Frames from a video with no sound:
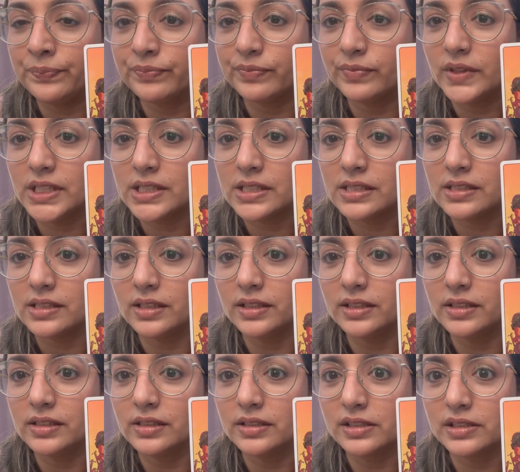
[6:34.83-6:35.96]
This
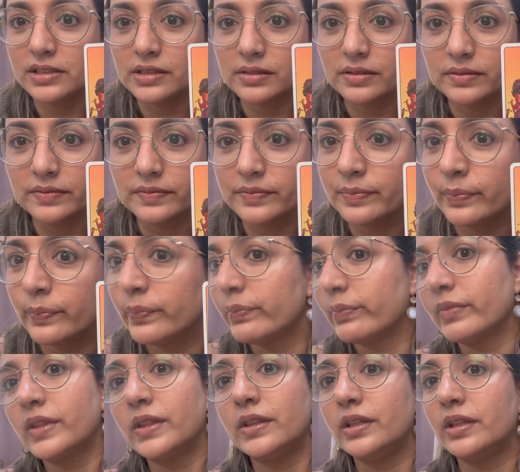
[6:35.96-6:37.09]
is,
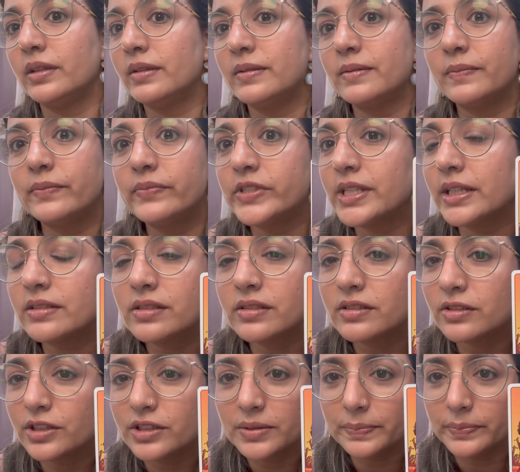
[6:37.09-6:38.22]
6s
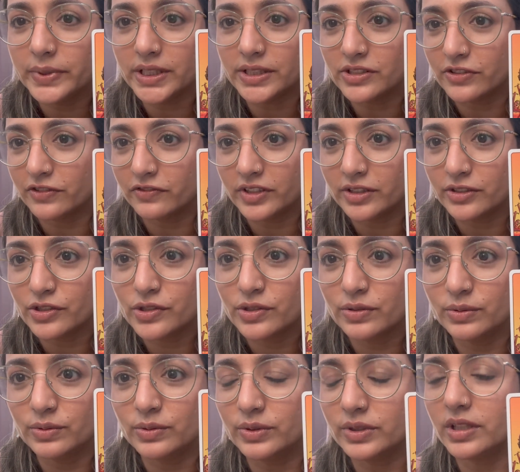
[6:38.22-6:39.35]
are the peaks of their
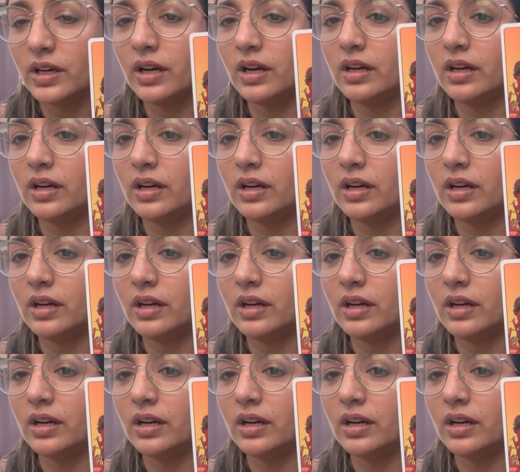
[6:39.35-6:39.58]
suit.